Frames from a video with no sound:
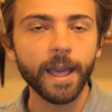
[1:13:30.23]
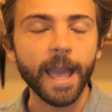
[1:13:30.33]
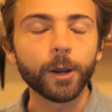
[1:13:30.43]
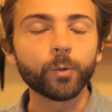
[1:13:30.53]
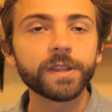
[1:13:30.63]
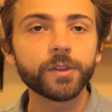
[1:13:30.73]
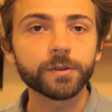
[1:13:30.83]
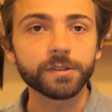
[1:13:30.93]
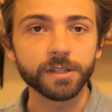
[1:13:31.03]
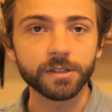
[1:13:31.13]
and when
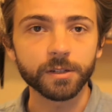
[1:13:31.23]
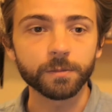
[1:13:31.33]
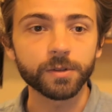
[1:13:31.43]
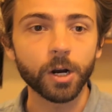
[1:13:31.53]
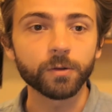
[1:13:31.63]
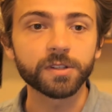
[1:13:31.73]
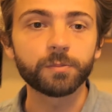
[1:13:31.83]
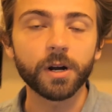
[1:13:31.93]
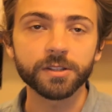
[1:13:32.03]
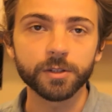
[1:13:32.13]
those systems are
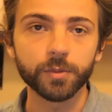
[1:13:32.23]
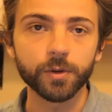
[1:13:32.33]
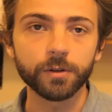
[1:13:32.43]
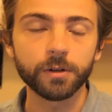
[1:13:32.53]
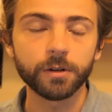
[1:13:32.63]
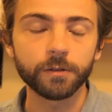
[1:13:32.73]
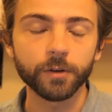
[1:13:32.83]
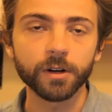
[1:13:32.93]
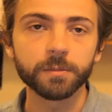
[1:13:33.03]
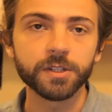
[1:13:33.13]
responsible
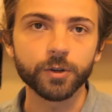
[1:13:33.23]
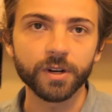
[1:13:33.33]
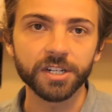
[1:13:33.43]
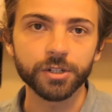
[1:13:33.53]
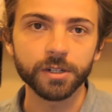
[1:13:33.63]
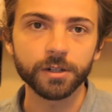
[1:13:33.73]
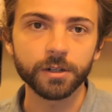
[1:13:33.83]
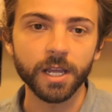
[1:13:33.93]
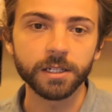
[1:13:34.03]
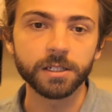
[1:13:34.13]
for immiseration
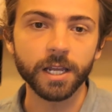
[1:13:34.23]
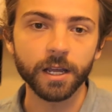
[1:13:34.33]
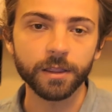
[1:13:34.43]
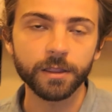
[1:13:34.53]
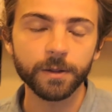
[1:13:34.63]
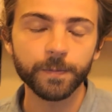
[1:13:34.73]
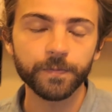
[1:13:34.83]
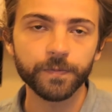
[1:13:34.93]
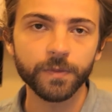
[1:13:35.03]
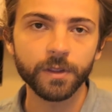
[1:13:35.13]
and death,
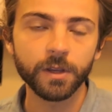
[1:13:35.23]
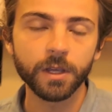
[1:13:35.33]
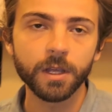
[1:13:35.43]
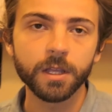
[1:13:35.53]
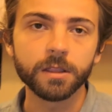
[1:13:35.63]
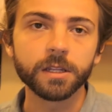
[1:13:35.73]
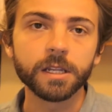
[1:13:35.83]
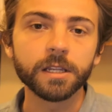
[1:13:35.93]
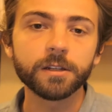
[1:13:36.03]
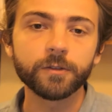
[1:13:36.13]
then
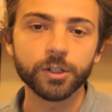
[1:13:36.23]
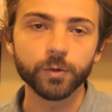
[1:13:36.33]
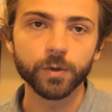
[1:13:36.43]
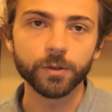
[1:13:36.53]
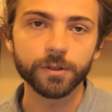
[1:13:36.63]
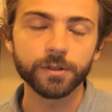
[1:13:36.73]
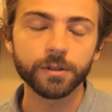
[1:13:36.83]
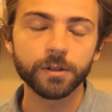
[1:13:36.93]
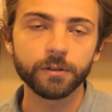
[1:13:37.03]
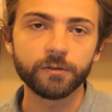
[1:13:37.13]
individuals,
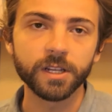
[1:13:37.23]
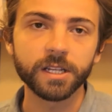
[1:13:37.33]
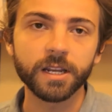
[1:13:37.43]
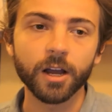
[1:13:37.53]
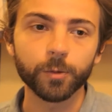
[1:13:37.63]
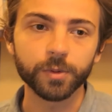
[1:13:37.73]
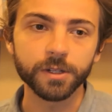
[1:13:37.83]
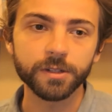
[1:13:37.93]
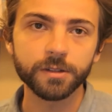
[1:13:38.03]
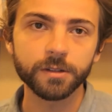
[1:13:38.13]
feeling
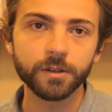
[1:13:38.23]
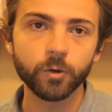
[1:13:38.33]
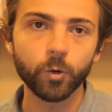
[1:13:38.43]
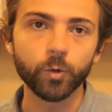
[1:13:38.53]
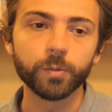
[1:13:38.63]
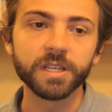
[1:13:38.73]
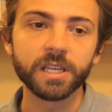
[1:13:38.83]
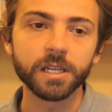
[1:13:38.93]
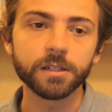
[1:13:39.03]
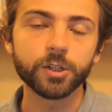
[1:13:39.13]
helpless, will
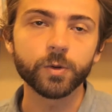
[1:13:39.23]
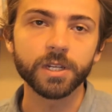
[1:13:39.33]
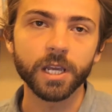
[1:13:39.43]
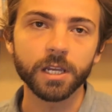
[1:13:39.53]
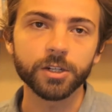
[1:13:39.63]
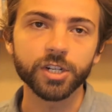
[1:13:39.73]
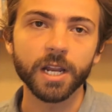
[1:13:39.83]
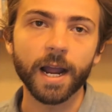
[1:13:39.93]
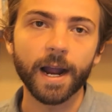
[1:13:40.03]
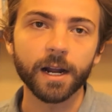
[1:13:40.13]
begin to engage
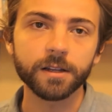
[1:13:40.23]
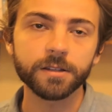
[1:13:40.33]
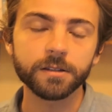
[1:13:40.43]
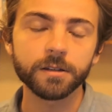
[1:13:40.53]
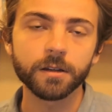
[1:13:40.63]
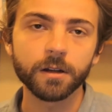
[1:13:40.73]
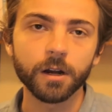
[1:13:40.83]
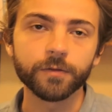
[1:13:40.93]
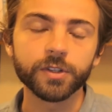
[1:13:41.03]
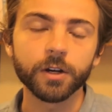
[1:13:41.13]
in acts
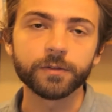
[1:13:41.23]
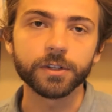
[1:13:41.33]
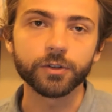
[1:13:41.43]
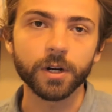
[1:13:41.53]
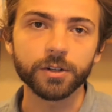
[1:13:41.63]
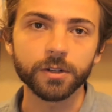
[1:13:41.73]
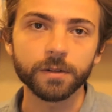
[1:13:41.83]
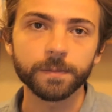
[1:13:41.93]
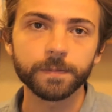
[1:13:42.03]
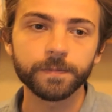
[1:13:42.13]
of self-destruction.